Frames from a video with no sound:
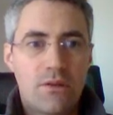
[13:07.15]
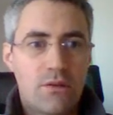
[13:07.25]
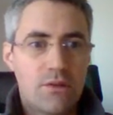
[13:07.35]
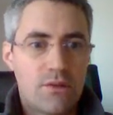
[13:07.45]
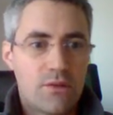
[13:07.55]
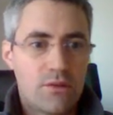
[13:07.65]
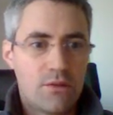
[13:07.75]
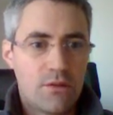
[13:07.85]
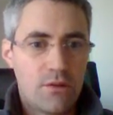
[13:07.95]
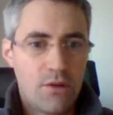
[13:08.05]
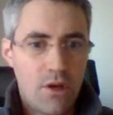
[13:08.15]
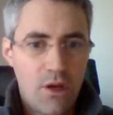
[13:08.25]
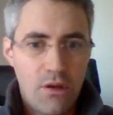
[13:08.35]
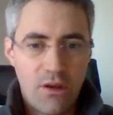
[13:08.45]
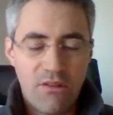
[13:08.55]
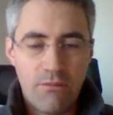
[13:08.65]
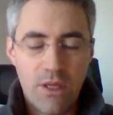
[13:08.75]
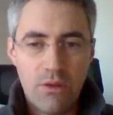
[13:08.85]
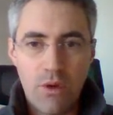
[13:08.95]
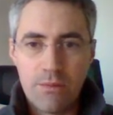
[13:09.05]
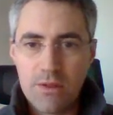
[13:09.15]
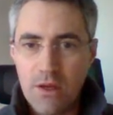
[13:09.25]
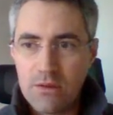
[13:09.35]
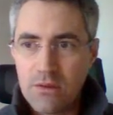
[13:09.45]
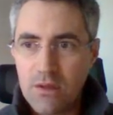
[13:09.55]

because I have many websites.